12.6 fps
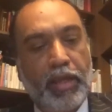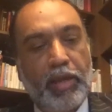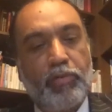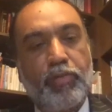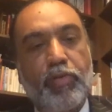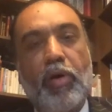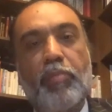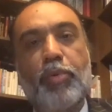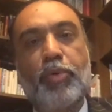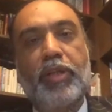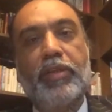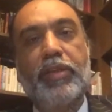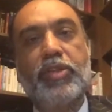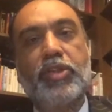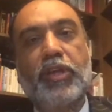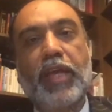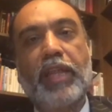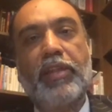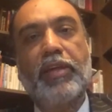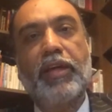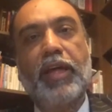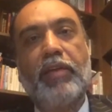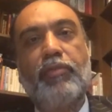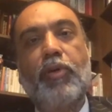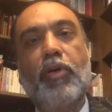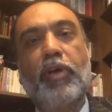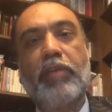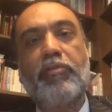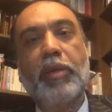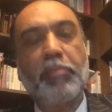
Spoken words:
for putting this together and for giving